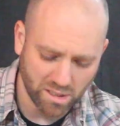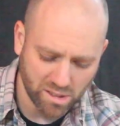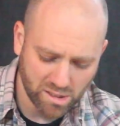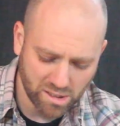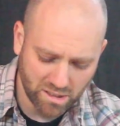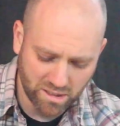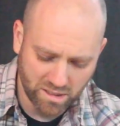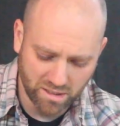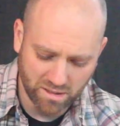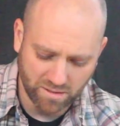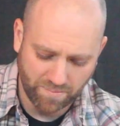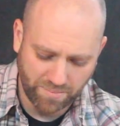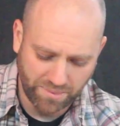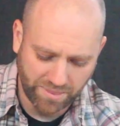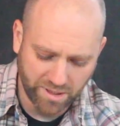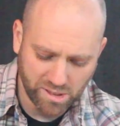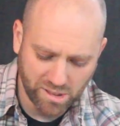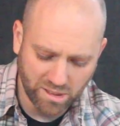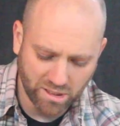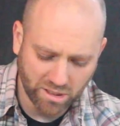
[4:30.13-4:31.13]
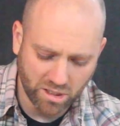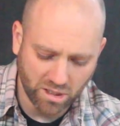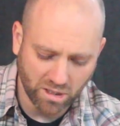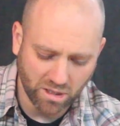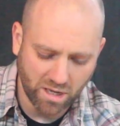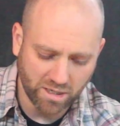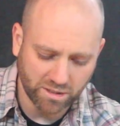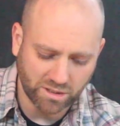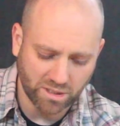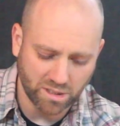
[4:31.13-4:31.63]
Listen to
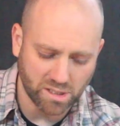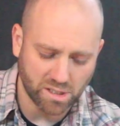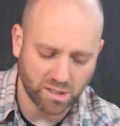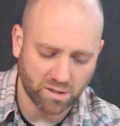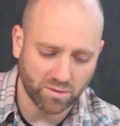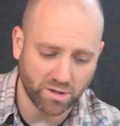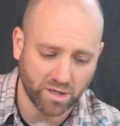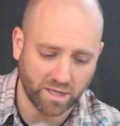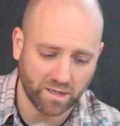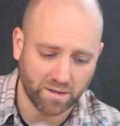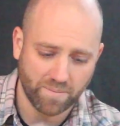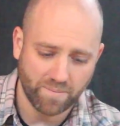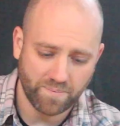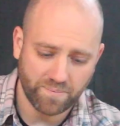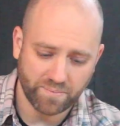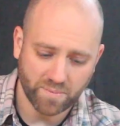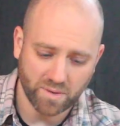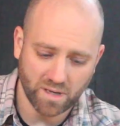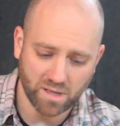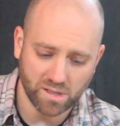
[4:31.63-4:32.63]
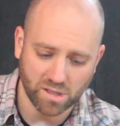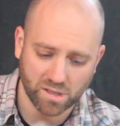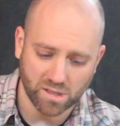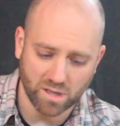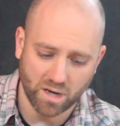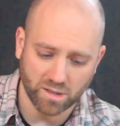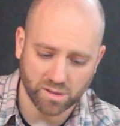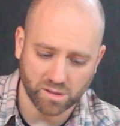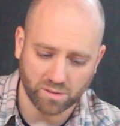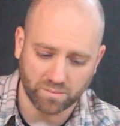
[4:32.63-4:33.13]
Colossians 3. This is
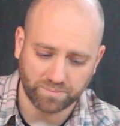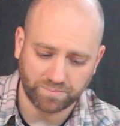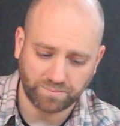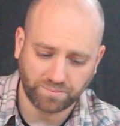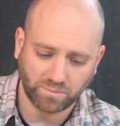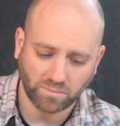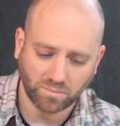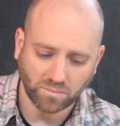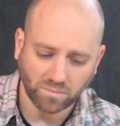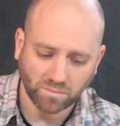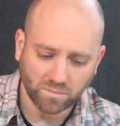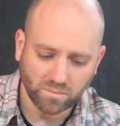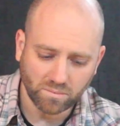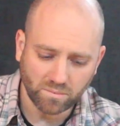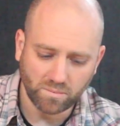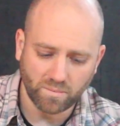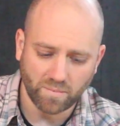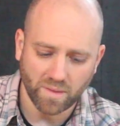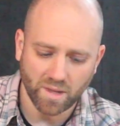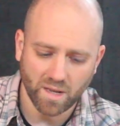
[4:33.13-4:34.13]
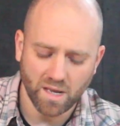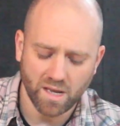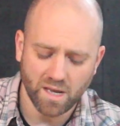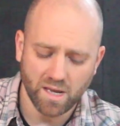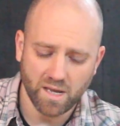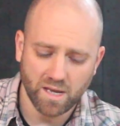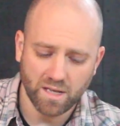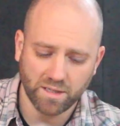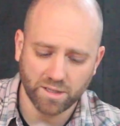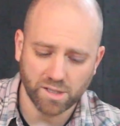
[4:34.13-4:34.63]
awesome.
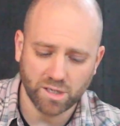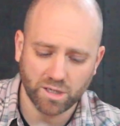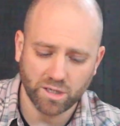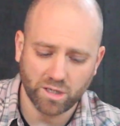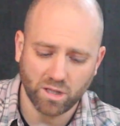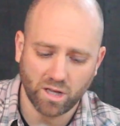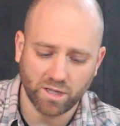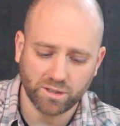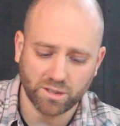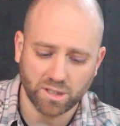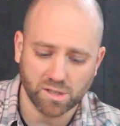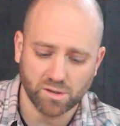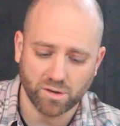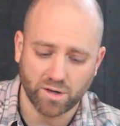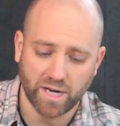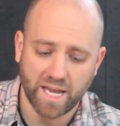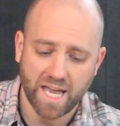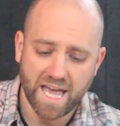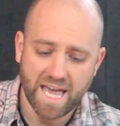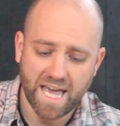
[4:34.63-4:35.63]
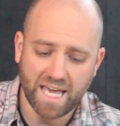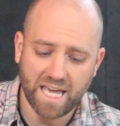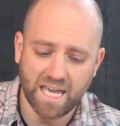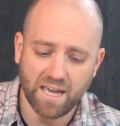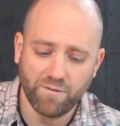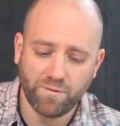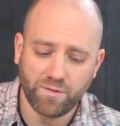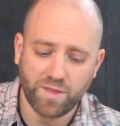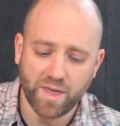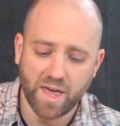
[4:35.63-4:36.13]
Listen to Colossians 3.
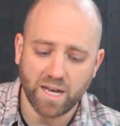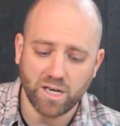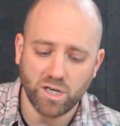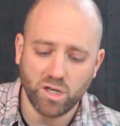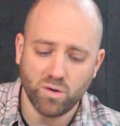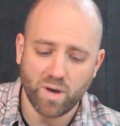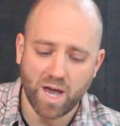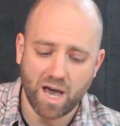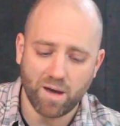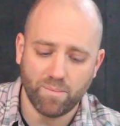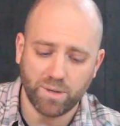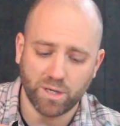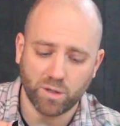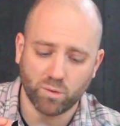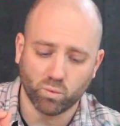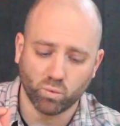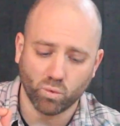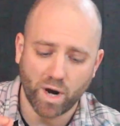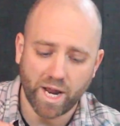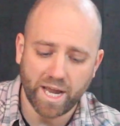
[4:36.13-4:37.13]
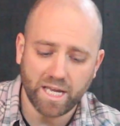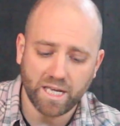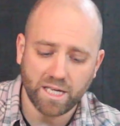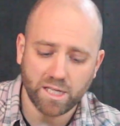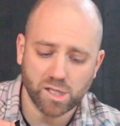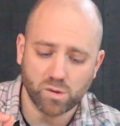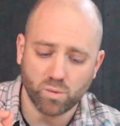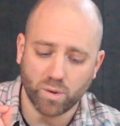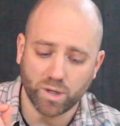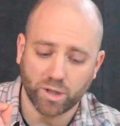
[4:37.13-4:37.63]
"If then you have been
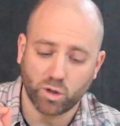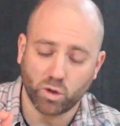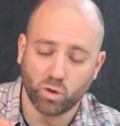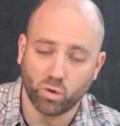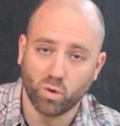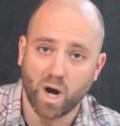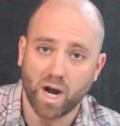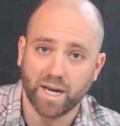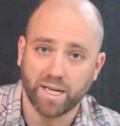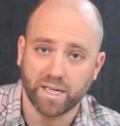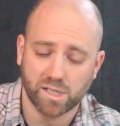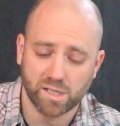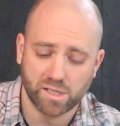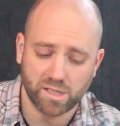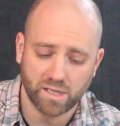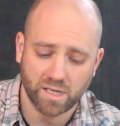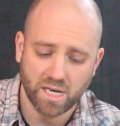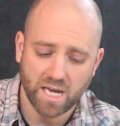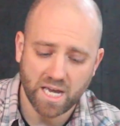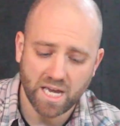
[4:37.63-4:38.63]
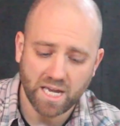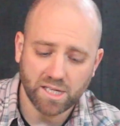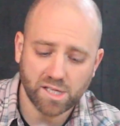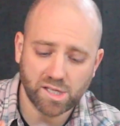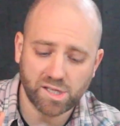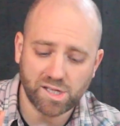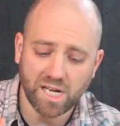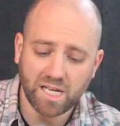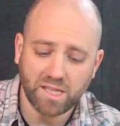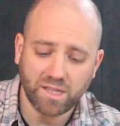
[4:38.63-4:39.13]
raised with Christ,
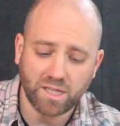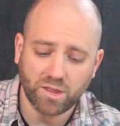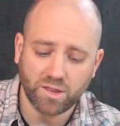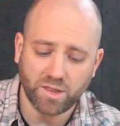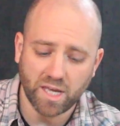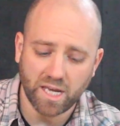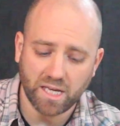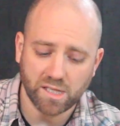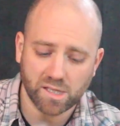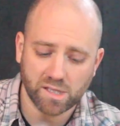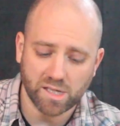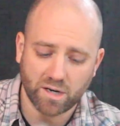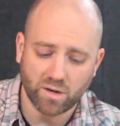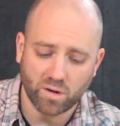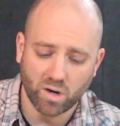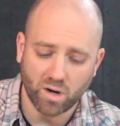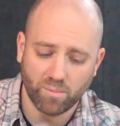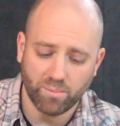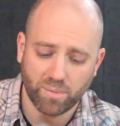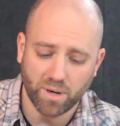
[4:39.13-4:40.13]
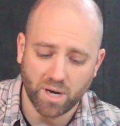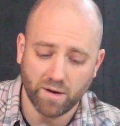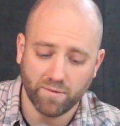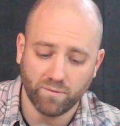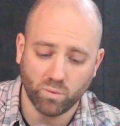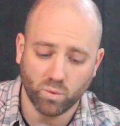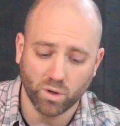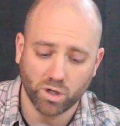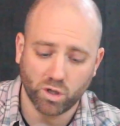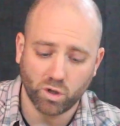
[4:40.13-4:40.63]
seek the things that are
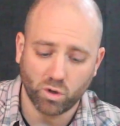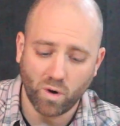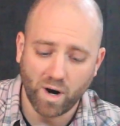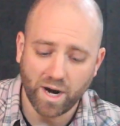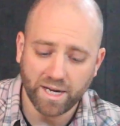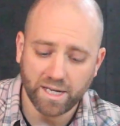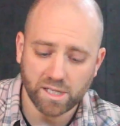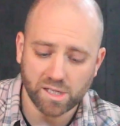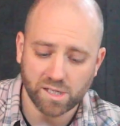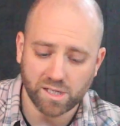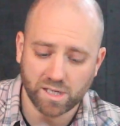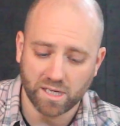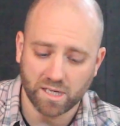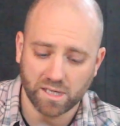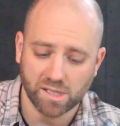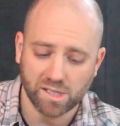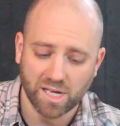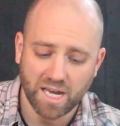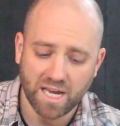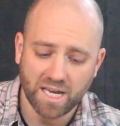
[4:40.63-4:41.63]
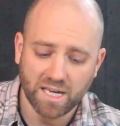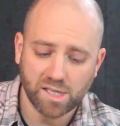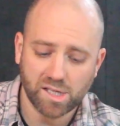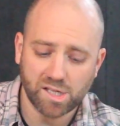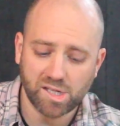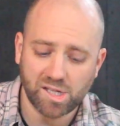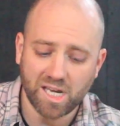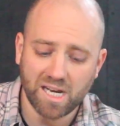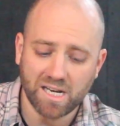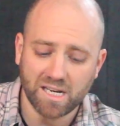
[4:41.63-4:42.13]
above, where Christ is,
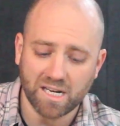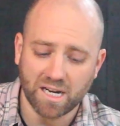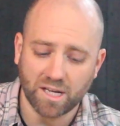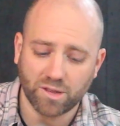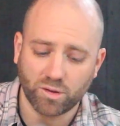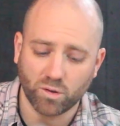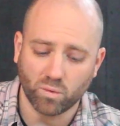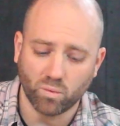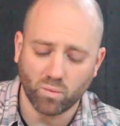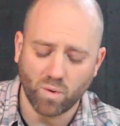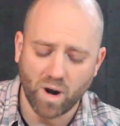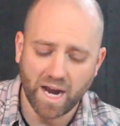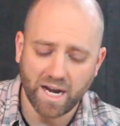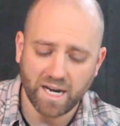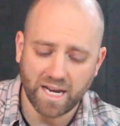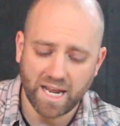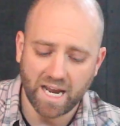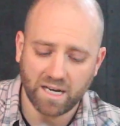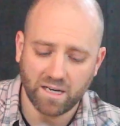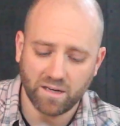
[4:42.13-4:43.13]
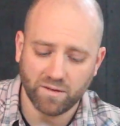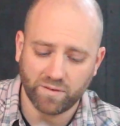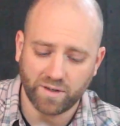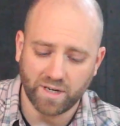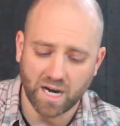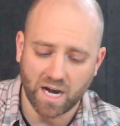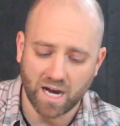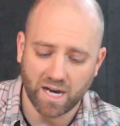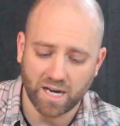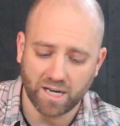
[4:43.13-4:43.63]
seated at the right hand of
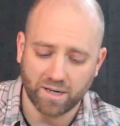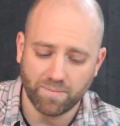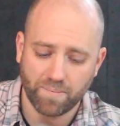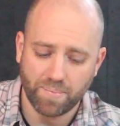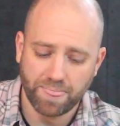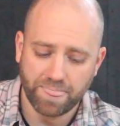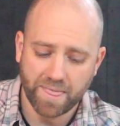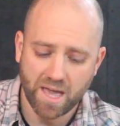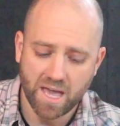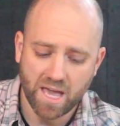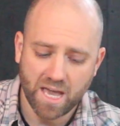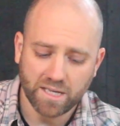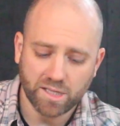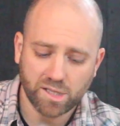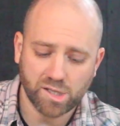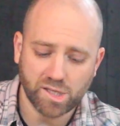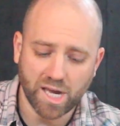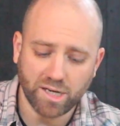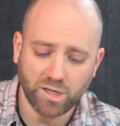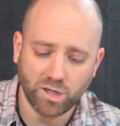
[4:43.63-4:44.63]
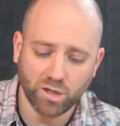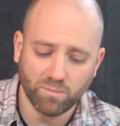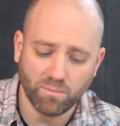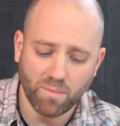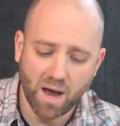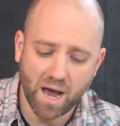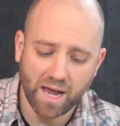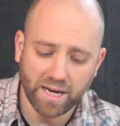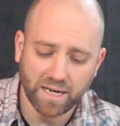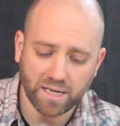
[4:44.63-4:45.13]
God. Set your
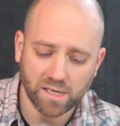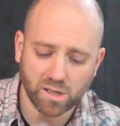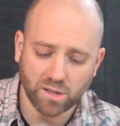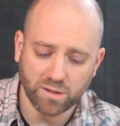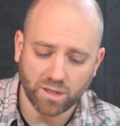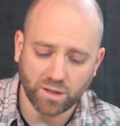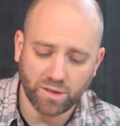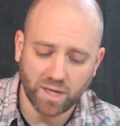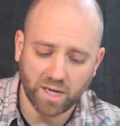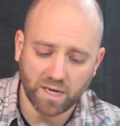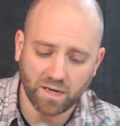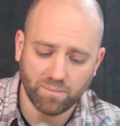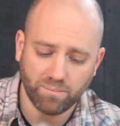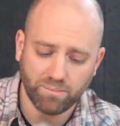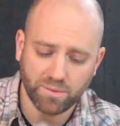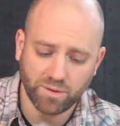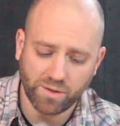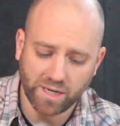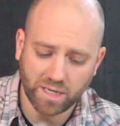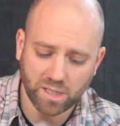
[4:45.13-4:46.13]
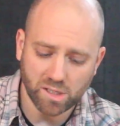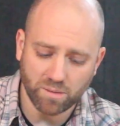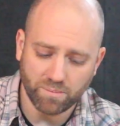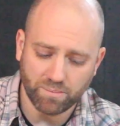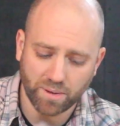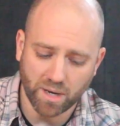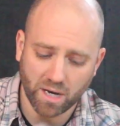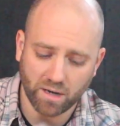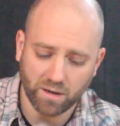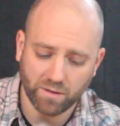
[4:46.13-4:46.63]
minds on the things
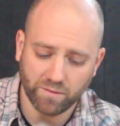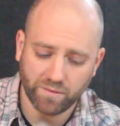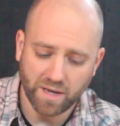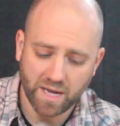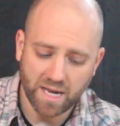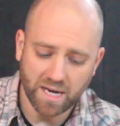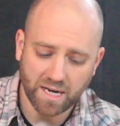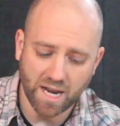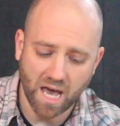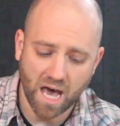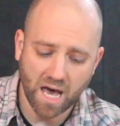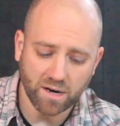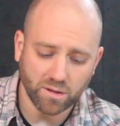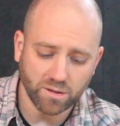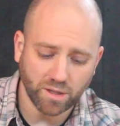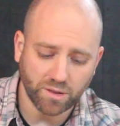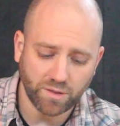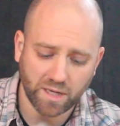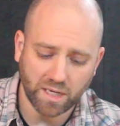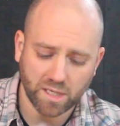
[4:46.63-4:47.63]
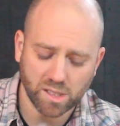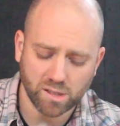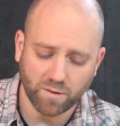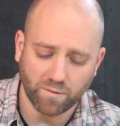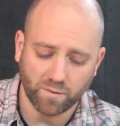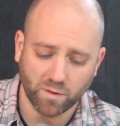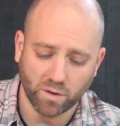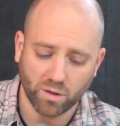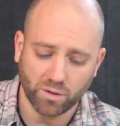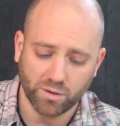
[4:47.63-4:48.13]
above, not on the things
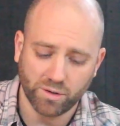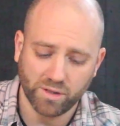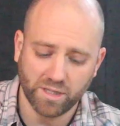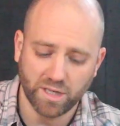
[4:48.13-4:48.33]
of earth.